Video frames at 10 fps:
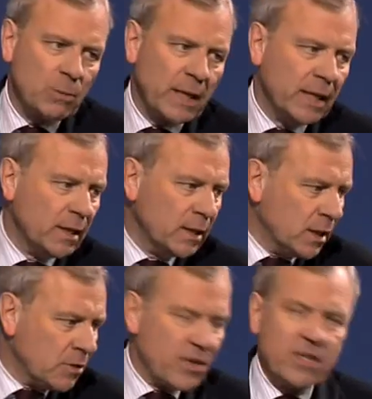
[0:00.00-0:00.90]
My
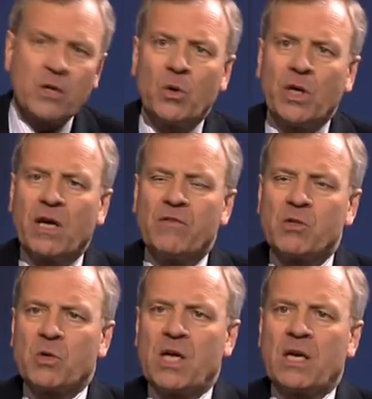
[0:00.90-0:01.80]
friend and colleague Javier
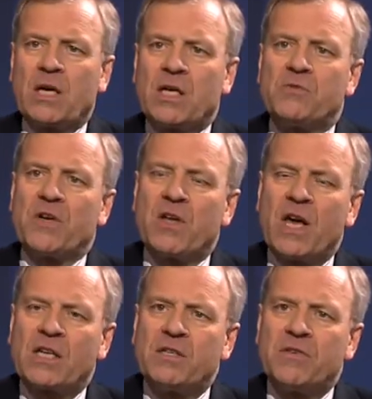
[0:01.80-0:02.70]
Solana is very
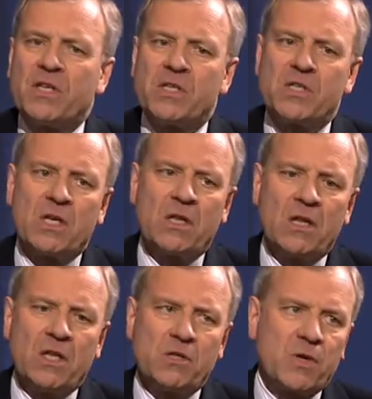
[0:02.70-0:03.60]
active in
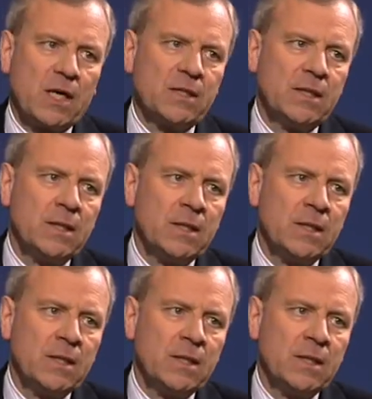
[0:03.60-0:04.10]
this regard.